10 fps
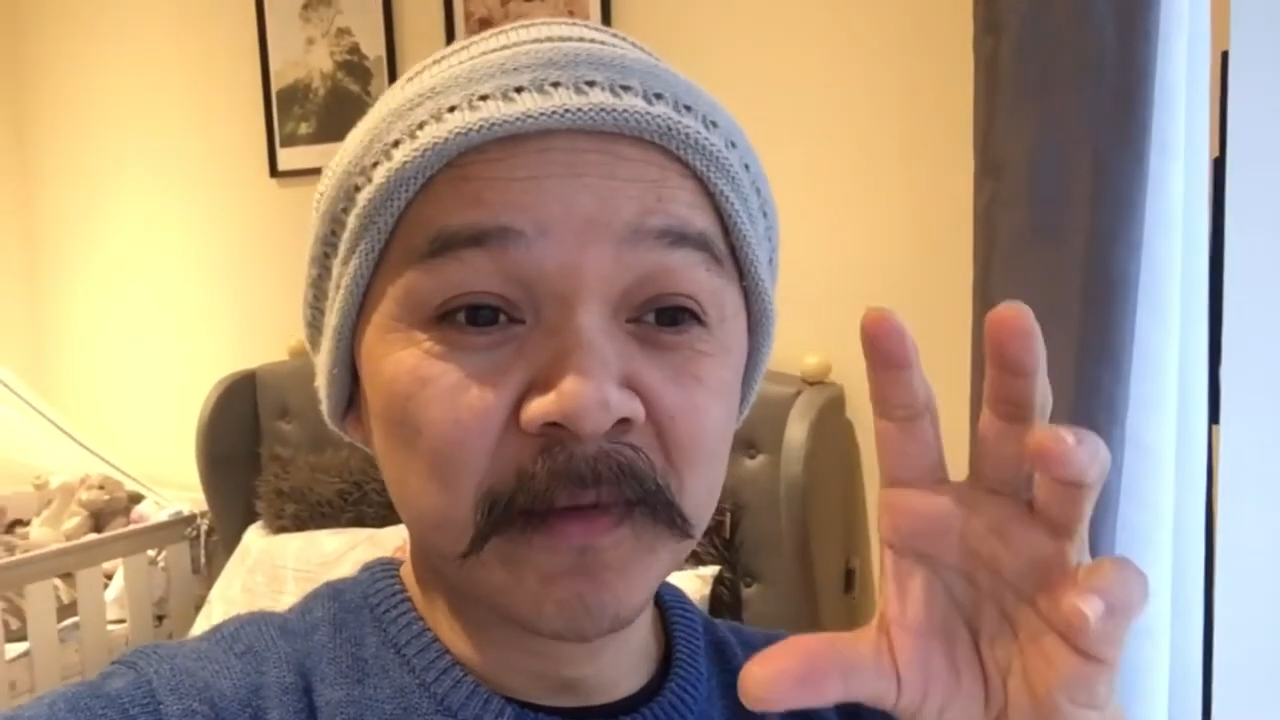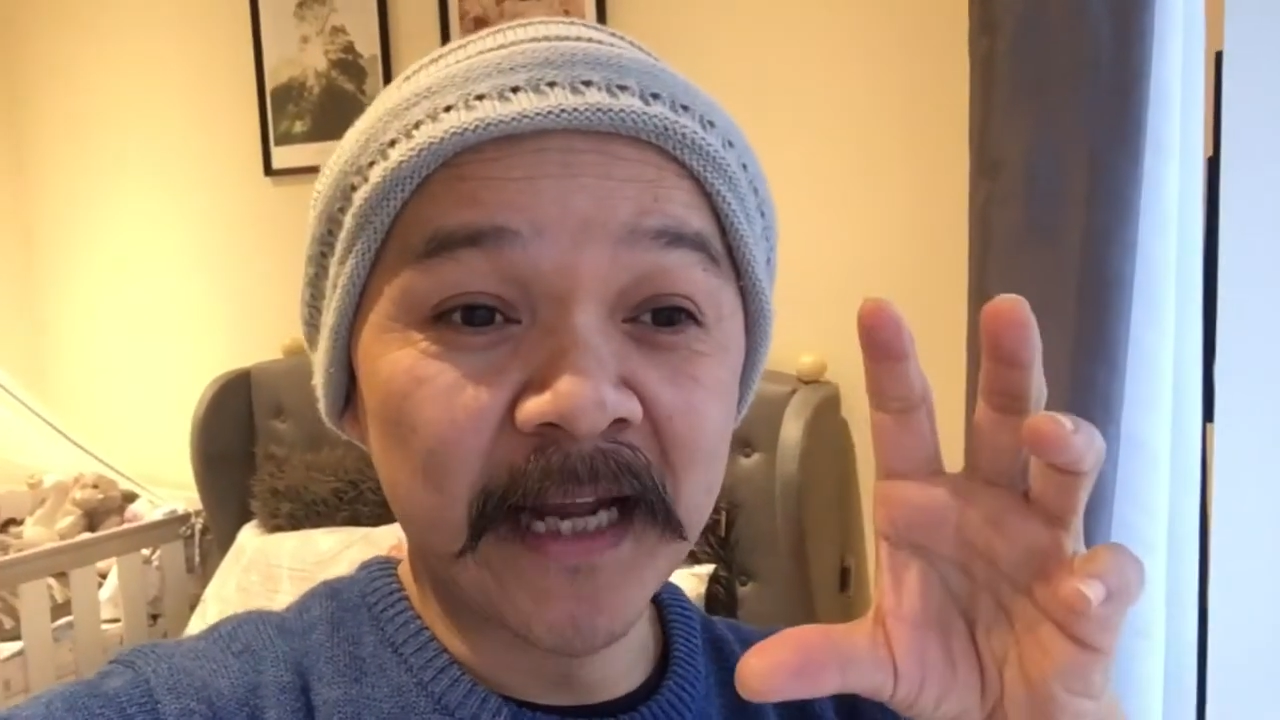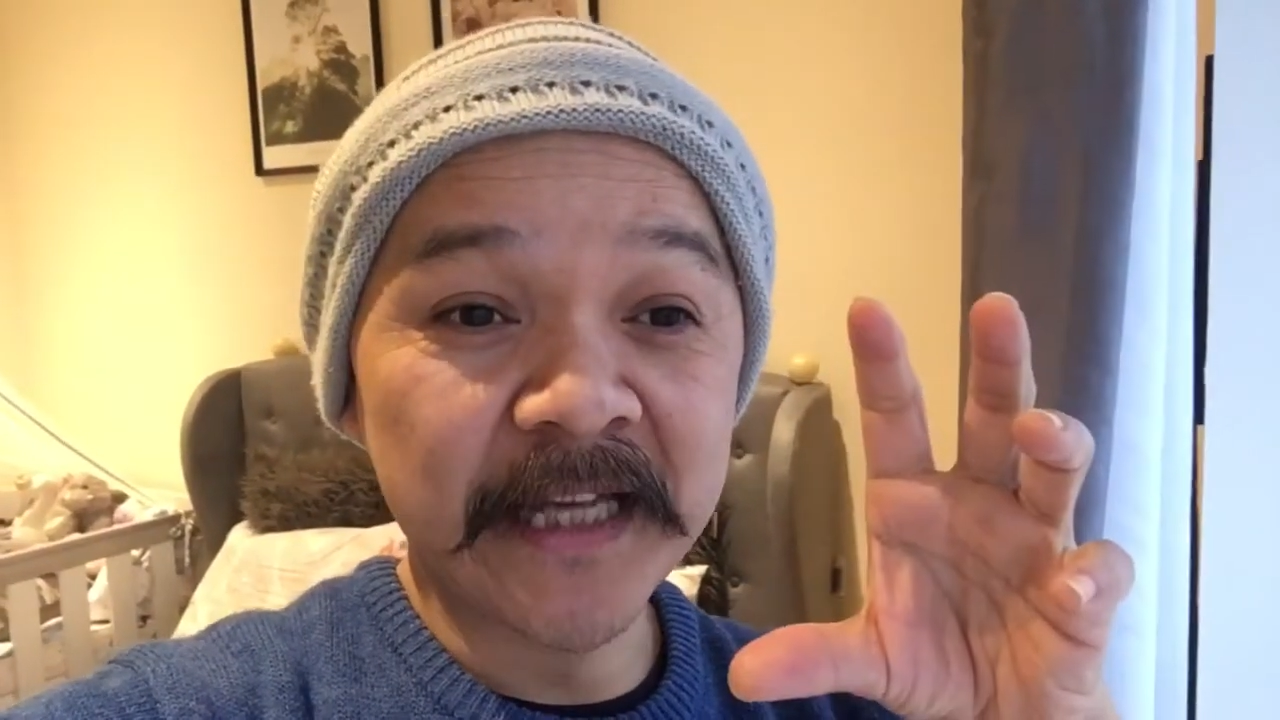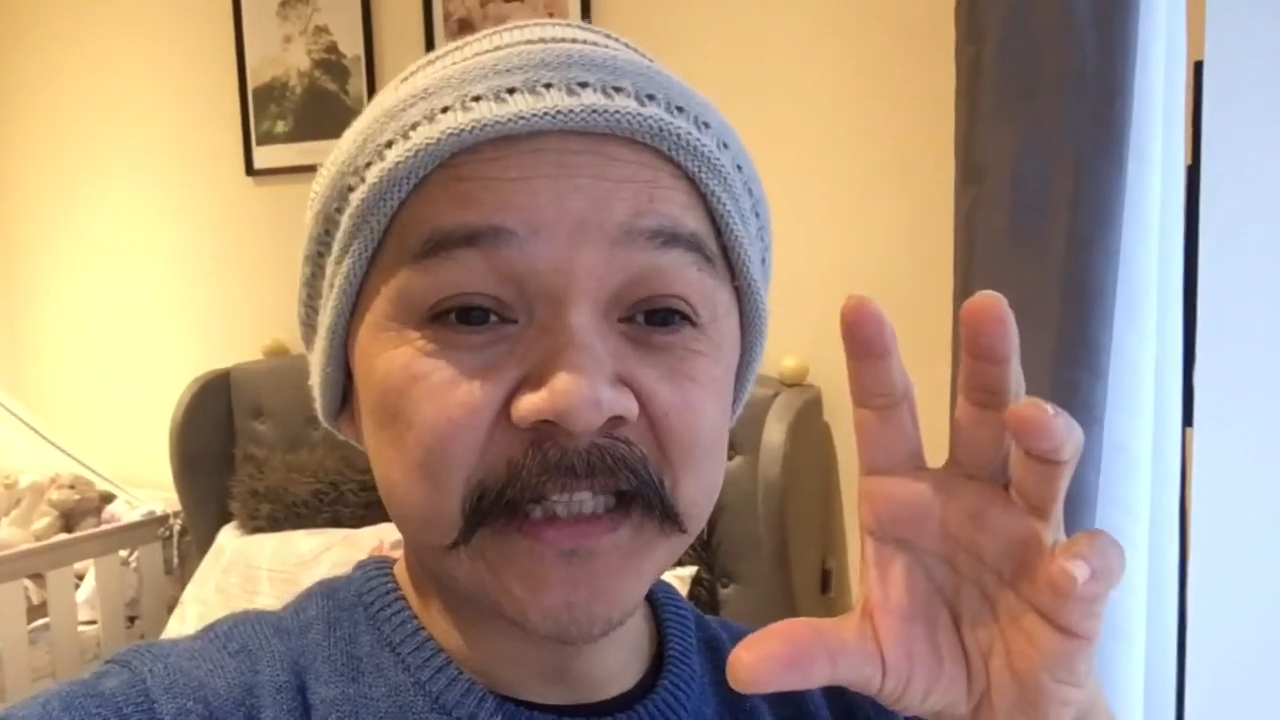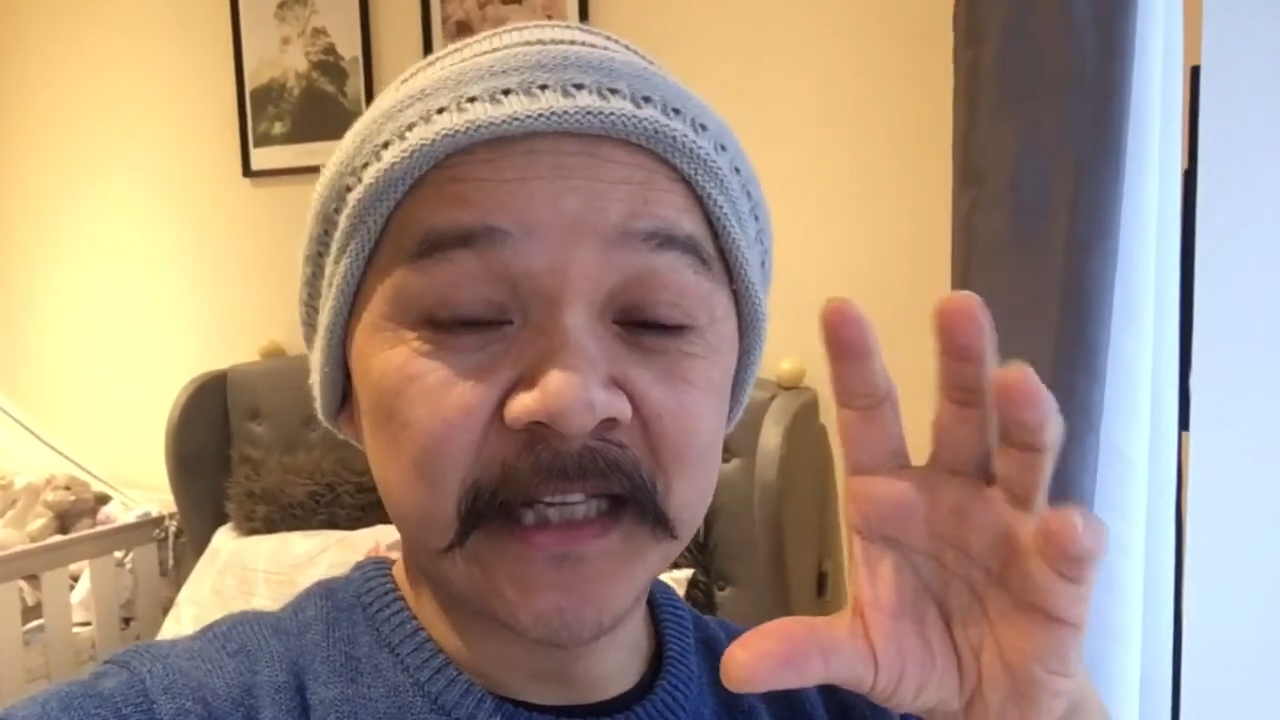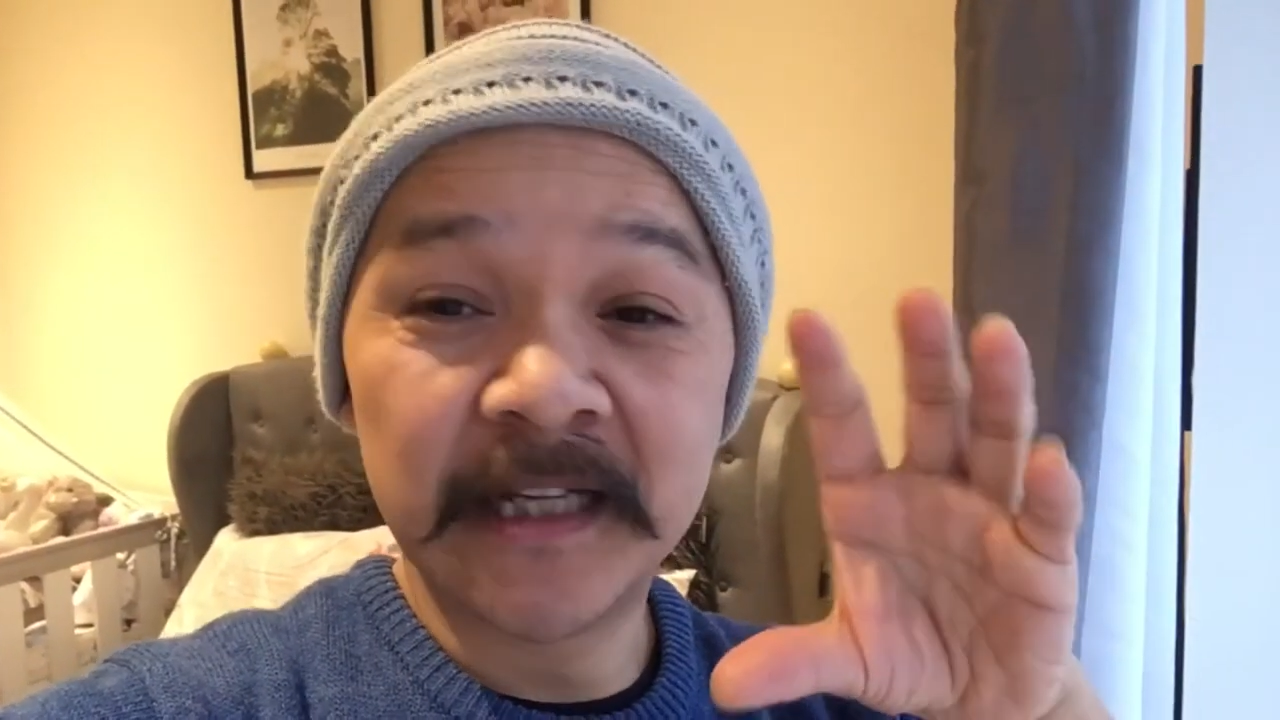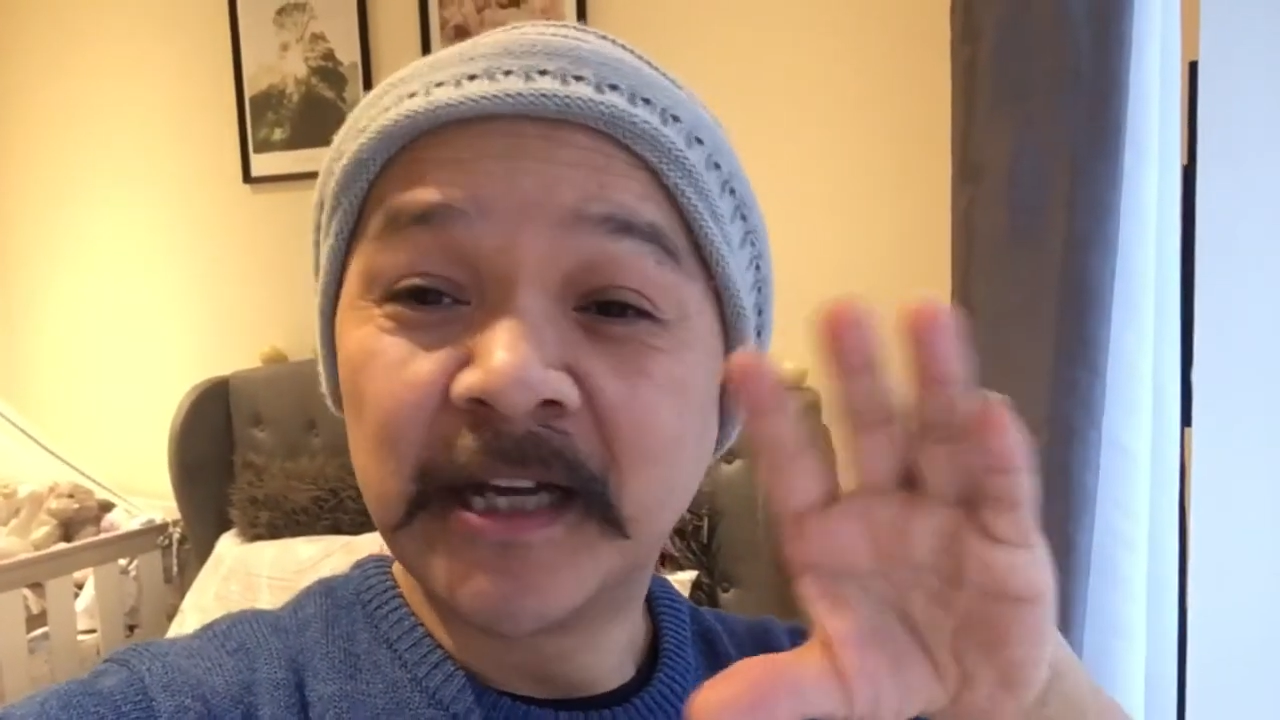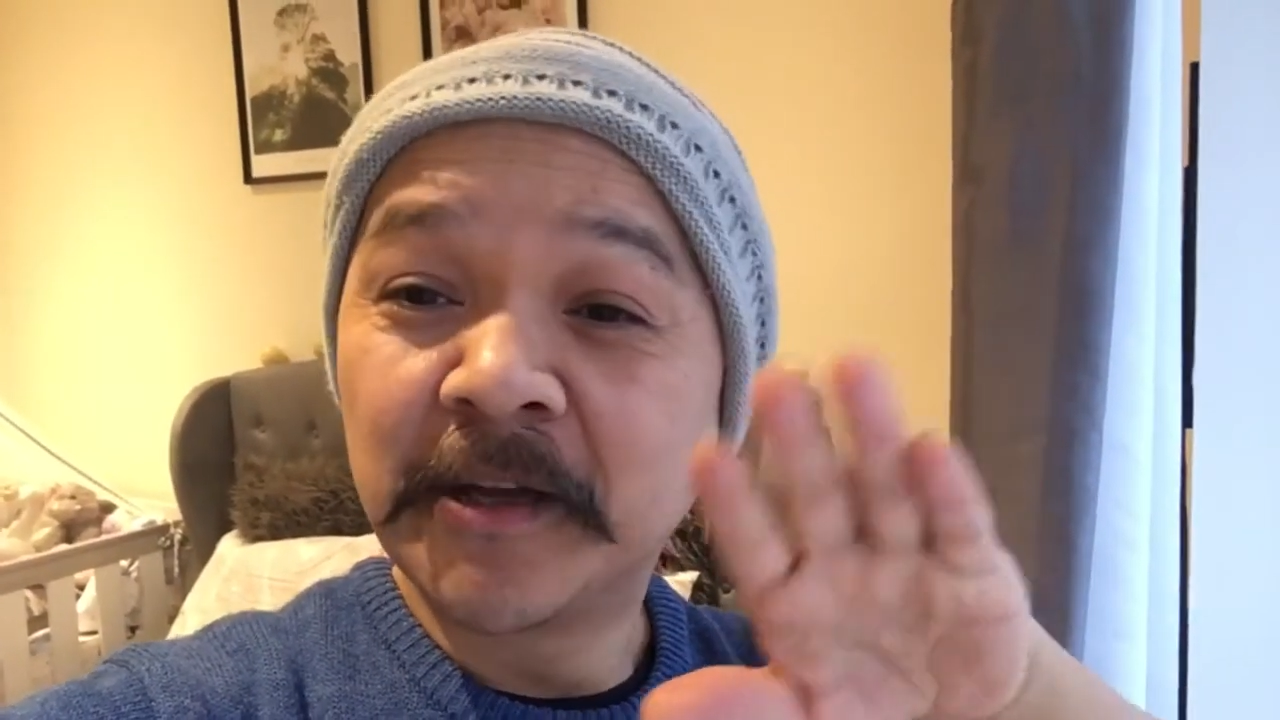malai,